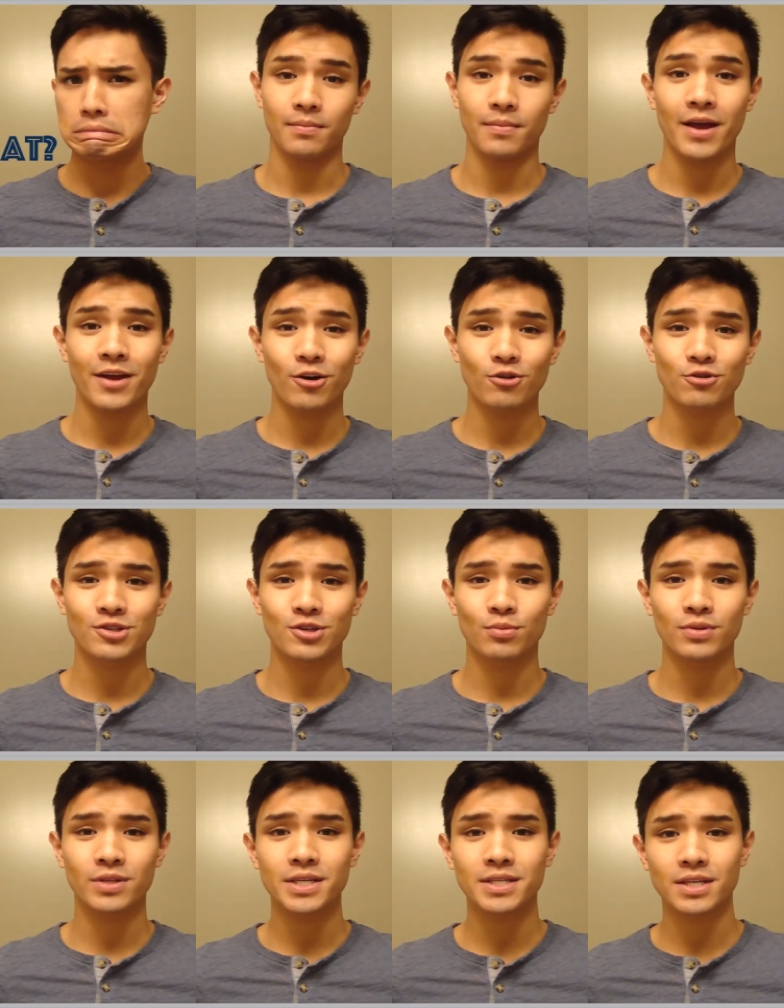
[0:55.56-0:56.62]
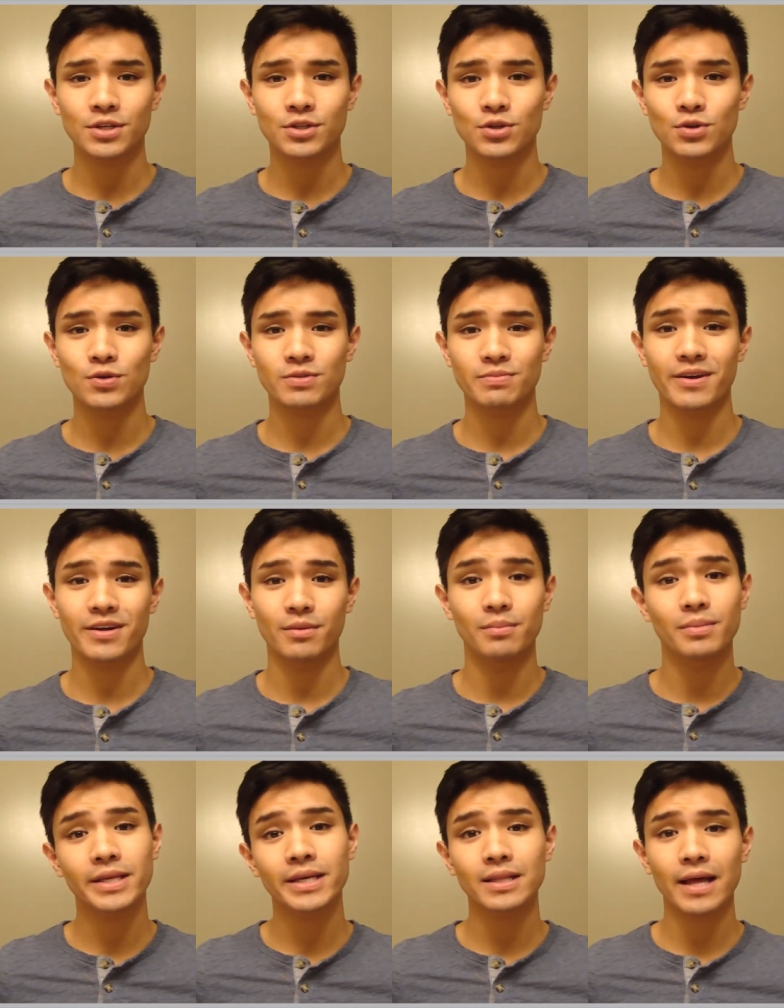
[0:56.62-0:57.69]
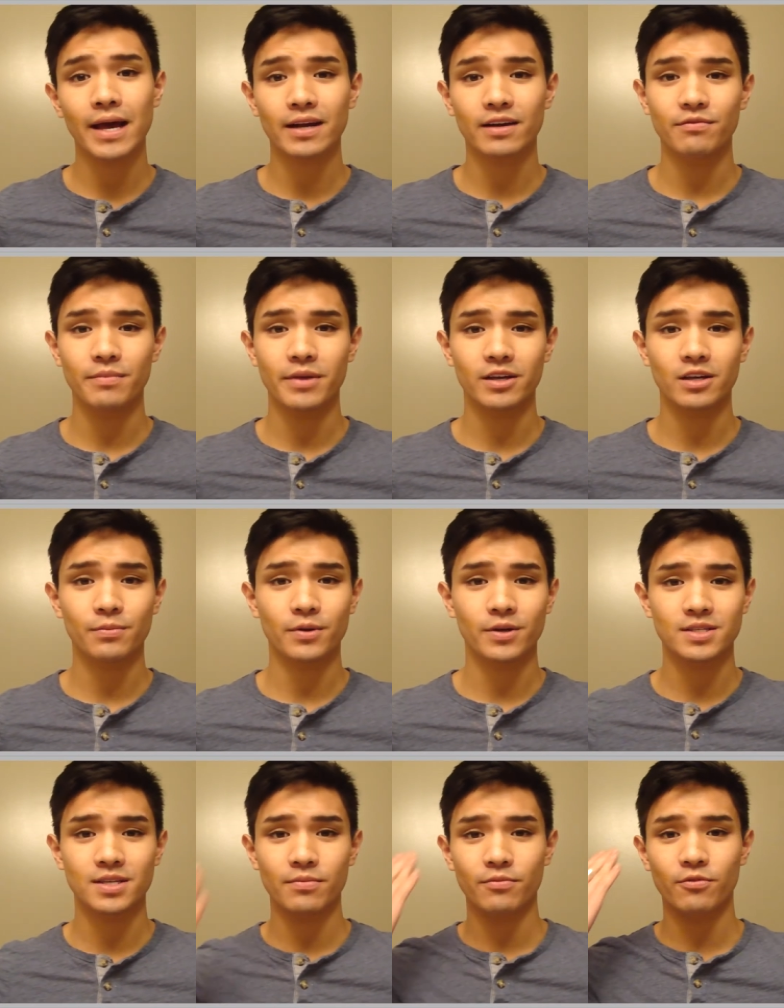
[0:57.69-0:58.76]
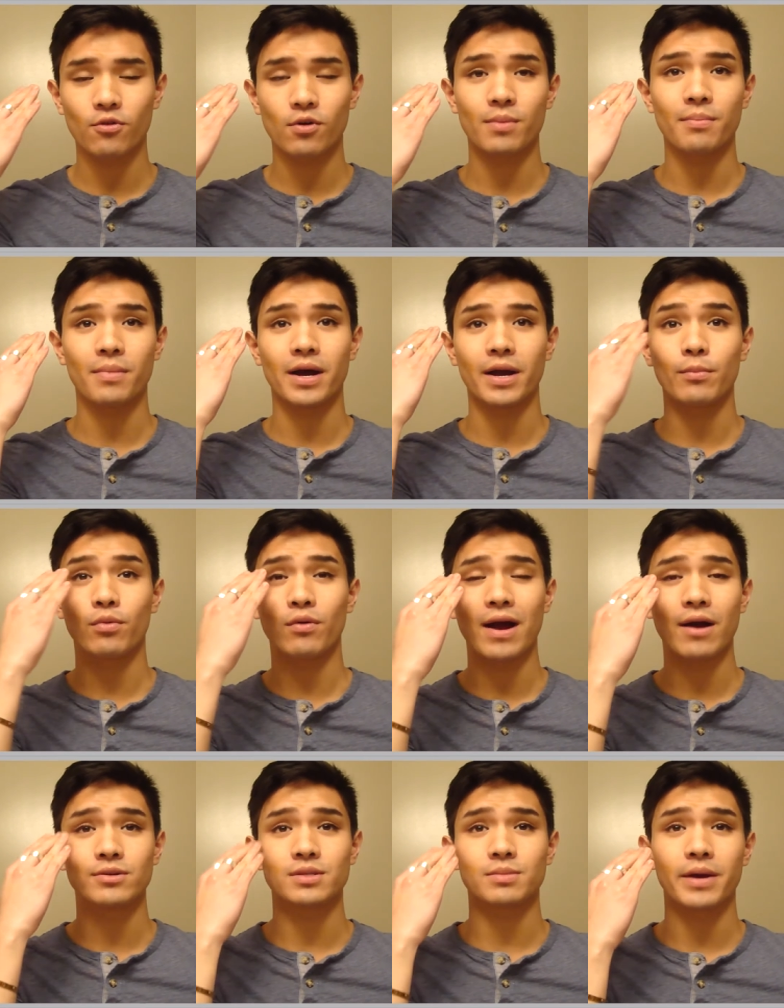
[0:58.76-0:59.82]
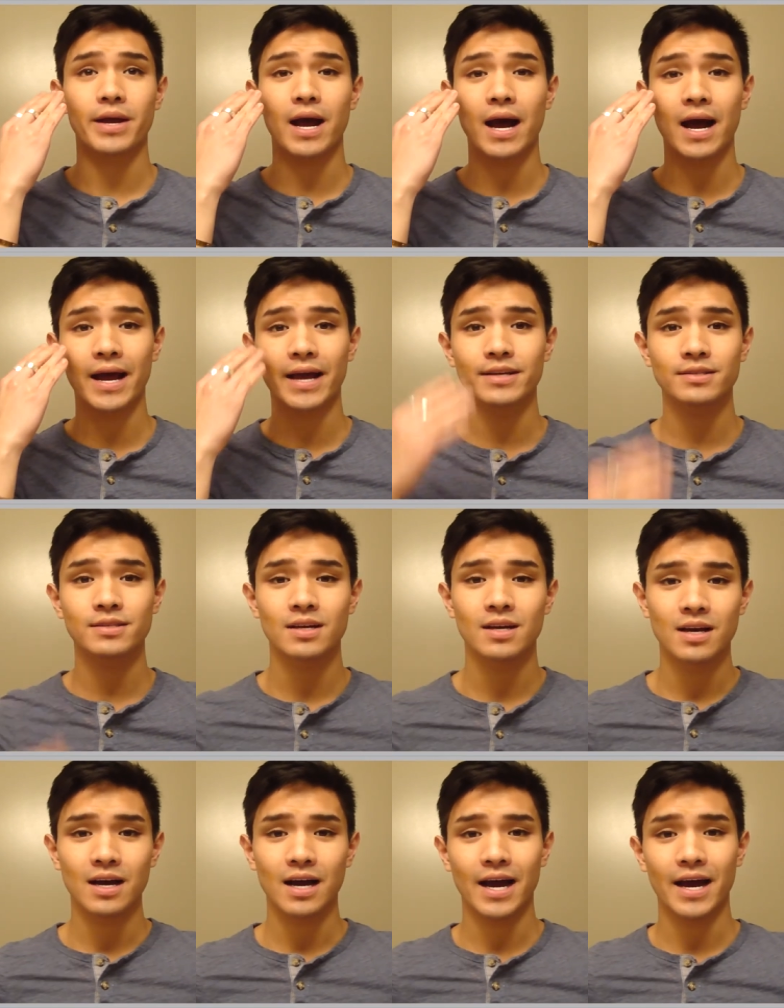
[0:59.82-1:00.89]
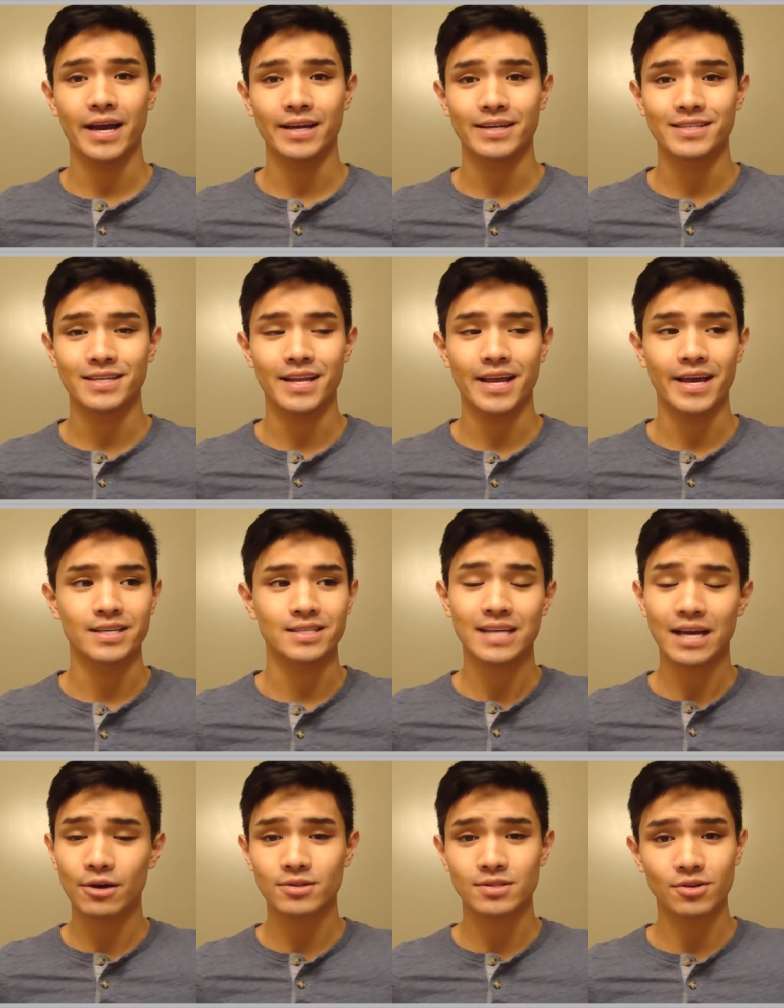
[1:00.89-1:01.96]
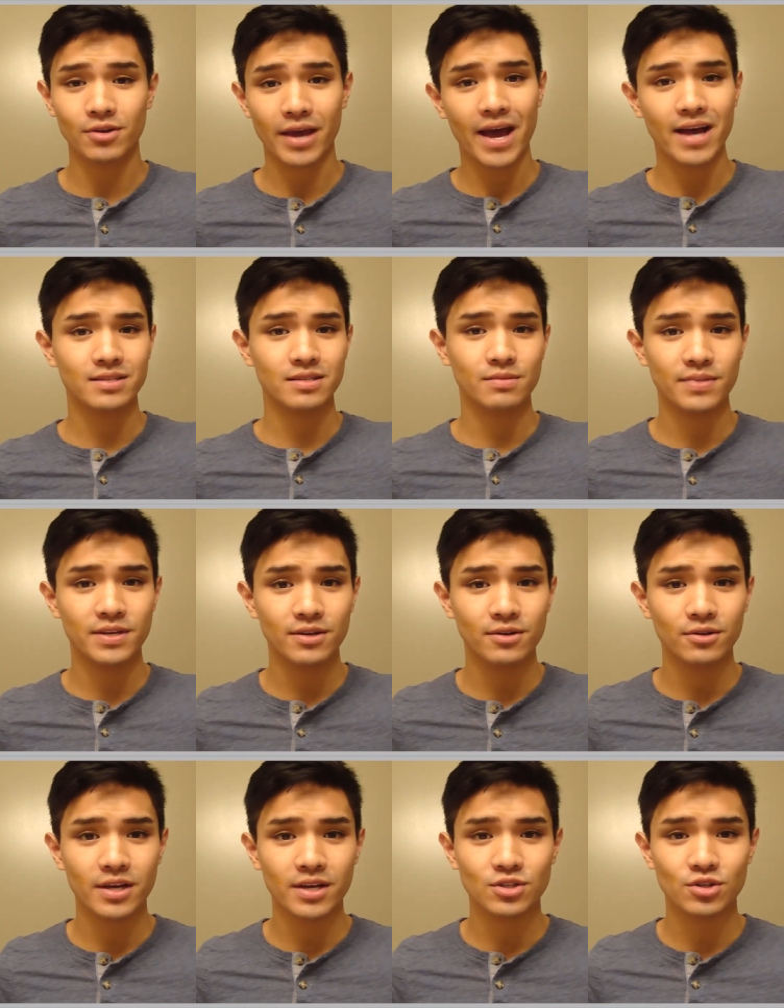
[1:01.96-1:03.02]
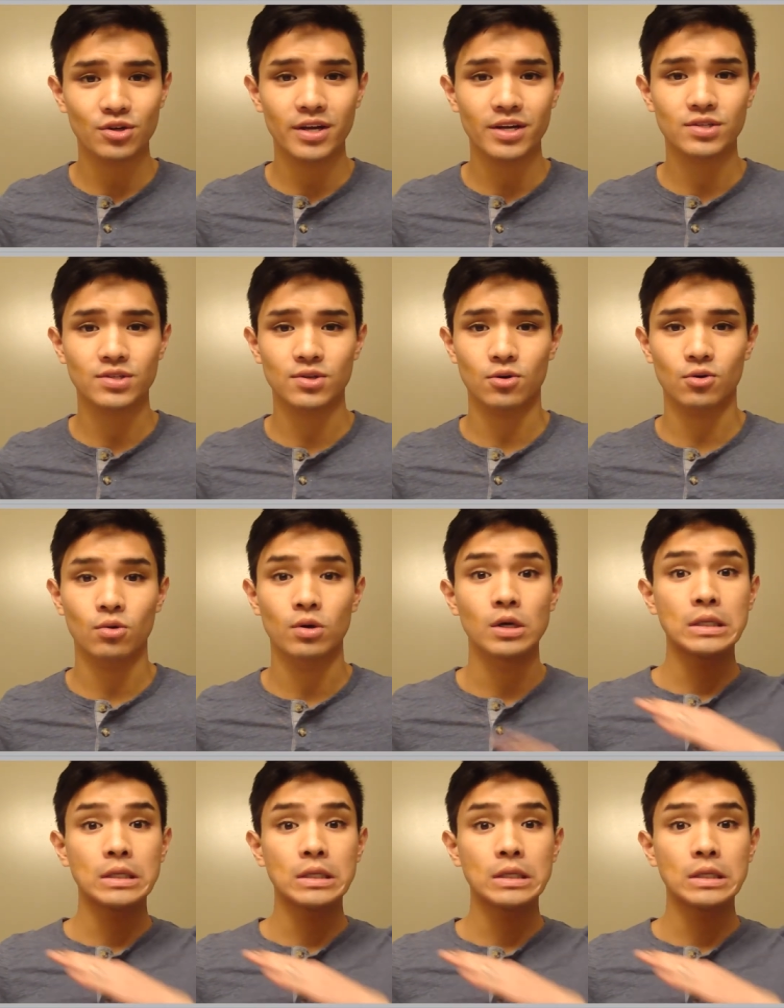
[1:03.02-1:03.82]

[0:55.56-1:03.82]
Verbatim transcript: And also, please excuse my complete lack of makeup except for my brows and my eyes. I did a salicylic acid peel yesterday, so